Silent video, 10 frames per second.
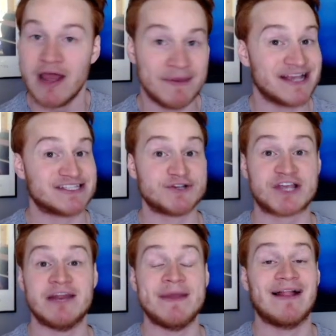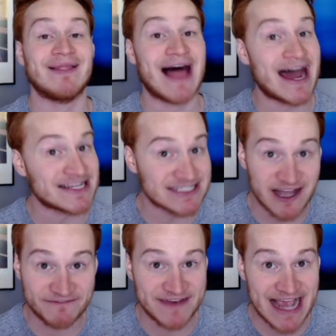because there's going to be a lot of
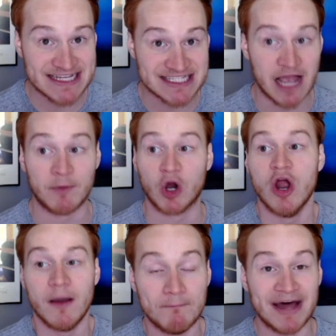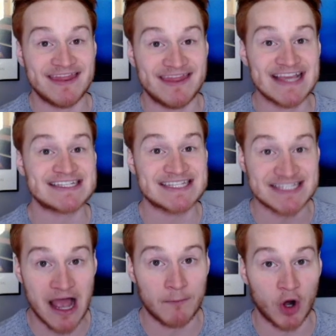stuff next summer, but this
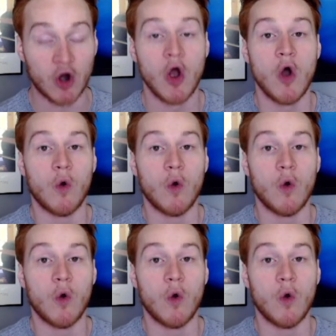summer,